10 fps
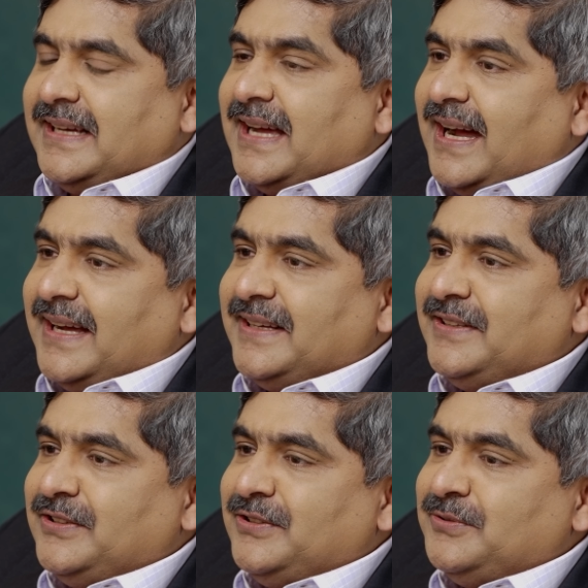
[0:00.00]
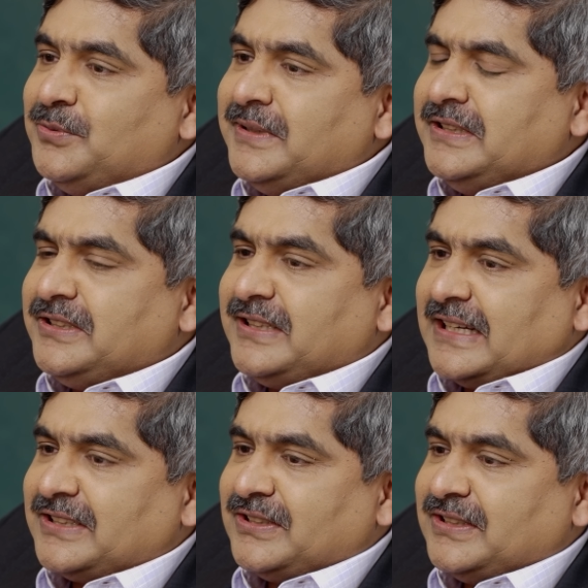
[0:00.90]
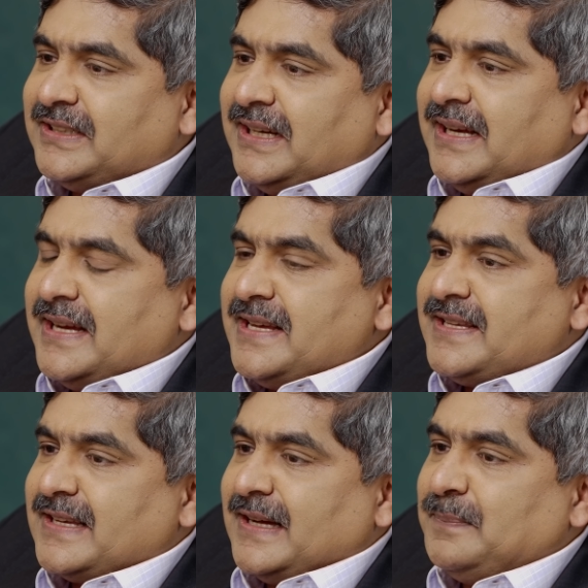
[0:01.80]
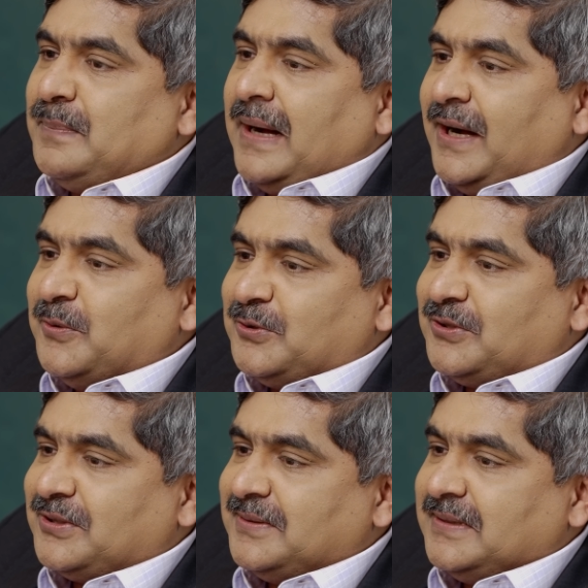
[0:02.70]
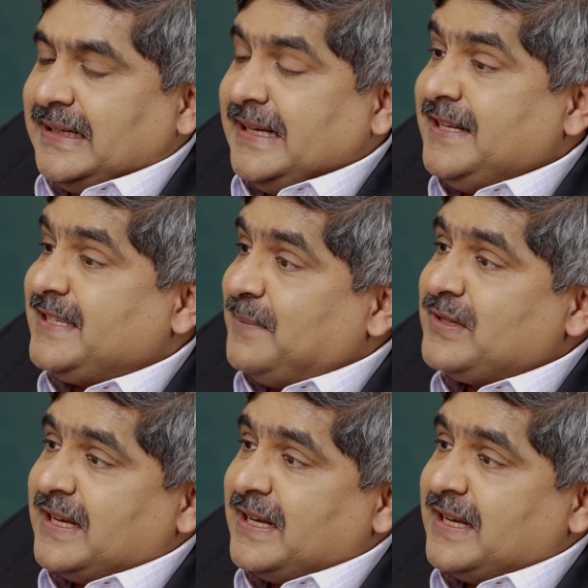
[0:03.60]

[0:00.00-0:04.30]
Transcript: AI in, in human interaction is about, in some